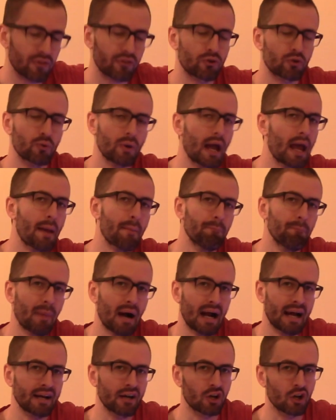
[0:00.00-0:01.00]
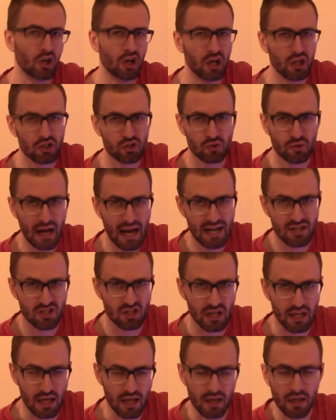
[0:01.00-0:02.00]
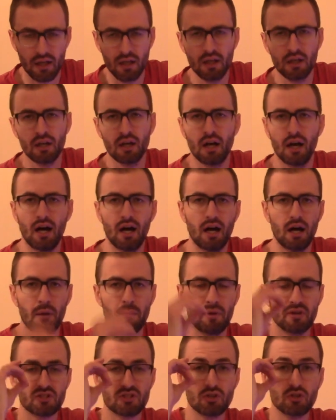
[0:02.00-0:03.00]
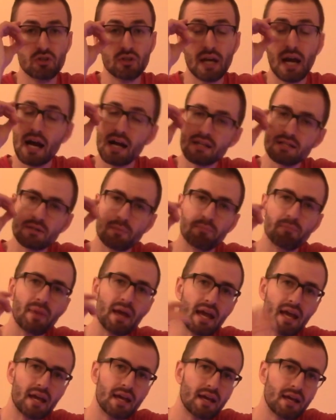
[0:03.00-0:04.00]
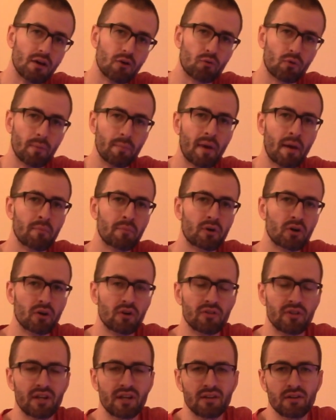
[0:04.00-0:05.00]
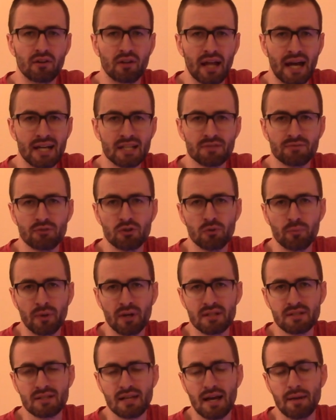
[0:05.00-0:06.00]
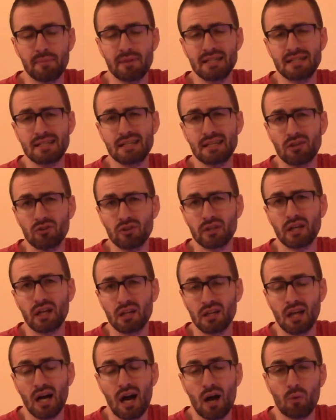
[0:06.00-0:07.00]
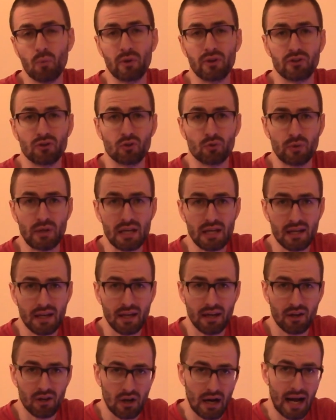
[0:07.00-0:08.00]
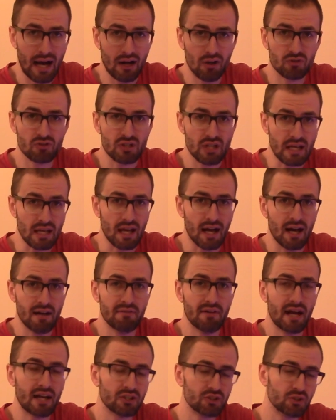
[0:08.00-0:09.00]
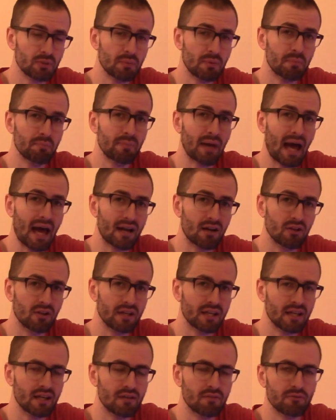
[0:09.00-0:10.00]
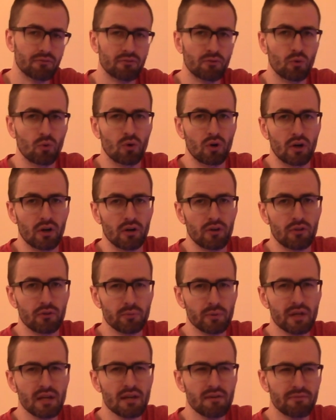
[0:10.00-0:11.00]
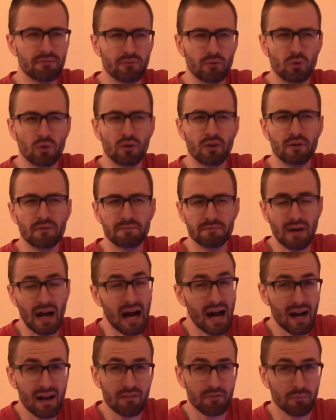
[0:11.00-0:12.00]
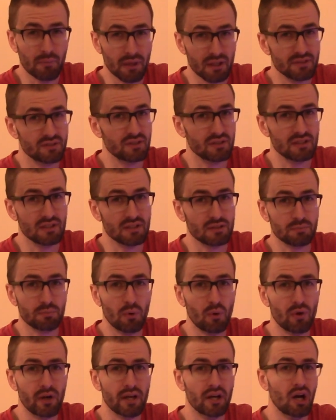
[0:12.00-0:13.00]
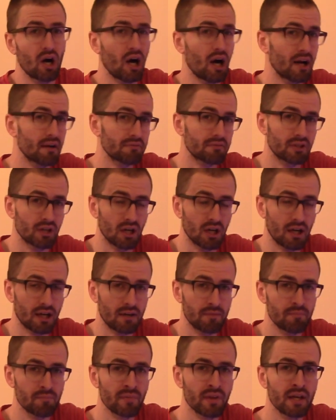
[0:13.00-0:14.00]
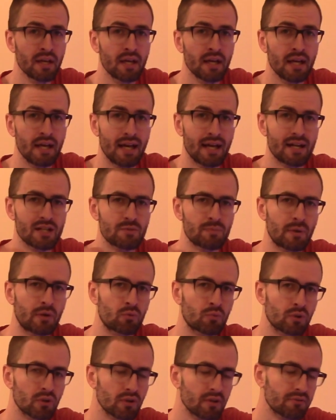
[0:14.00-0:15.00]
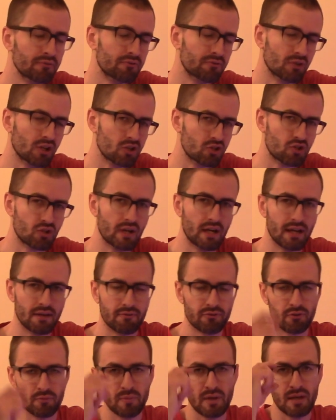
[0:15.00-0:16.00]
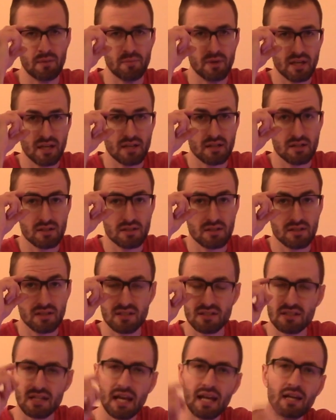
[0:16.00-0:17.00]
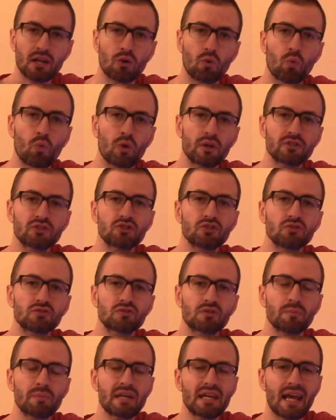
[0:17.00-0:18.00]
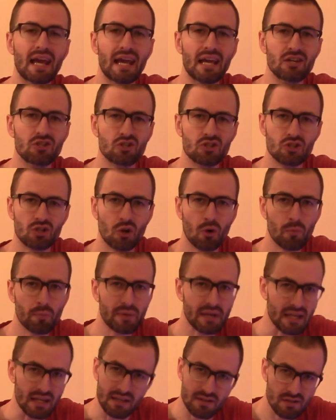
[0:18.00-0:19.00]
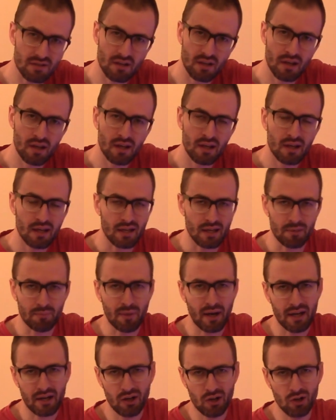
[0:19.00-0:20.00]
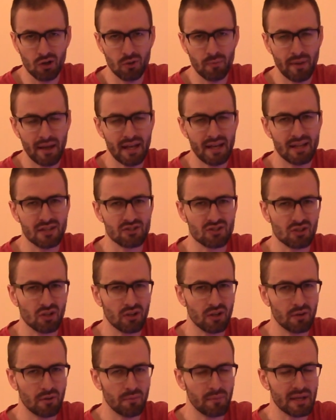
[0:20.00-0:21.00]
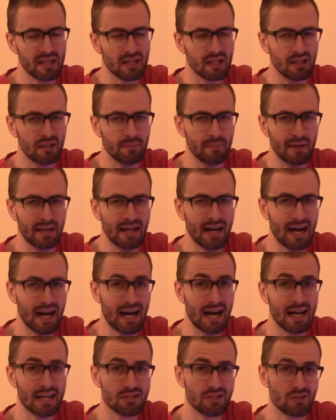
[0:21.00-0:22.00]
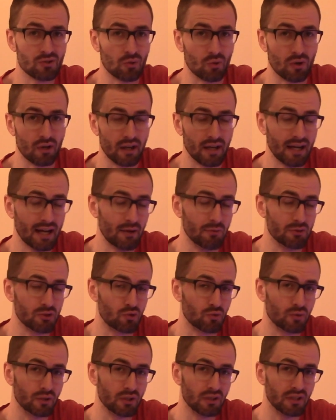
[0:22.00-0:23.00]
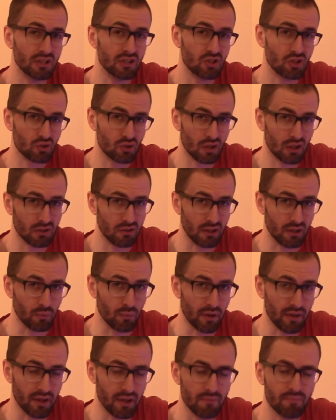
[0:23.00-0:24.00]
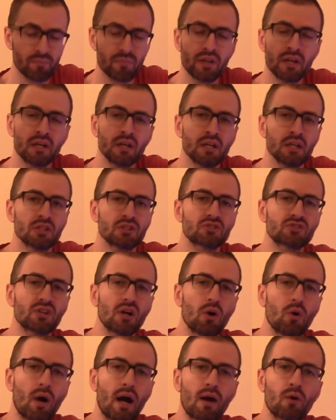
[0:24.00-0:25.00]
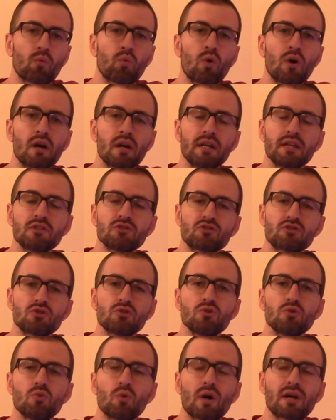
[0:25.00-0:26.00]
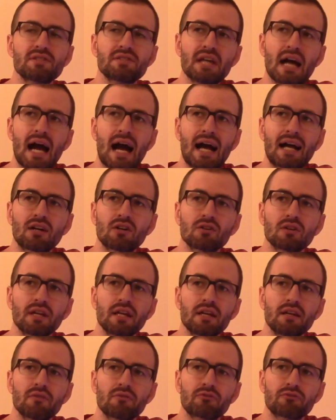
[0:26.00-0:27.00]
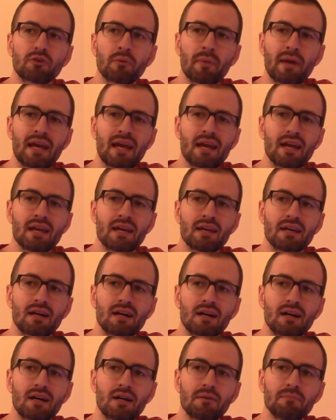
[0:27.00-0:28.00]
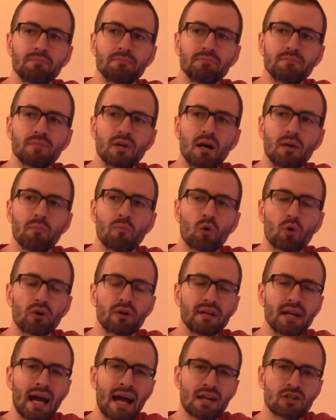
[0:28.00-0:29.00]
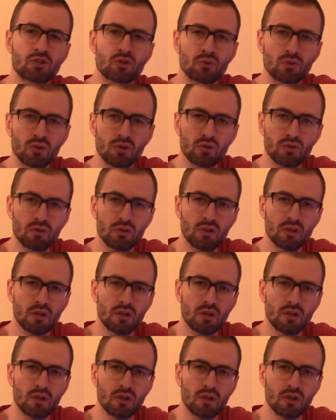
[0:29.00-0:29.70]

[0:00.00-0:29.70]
through a minor tragedy. So you guys may remember that in the last few months, I've been dealing a lot with green hair algae. I've actually been battling it for 3, 4, 5 months at this point, off and on, and it's been really frustrating for me because this tank once used to be a showpiece in my home, and it started to become an eyesore, and I was really struggling with it. So I wanted to tackle it from a more natural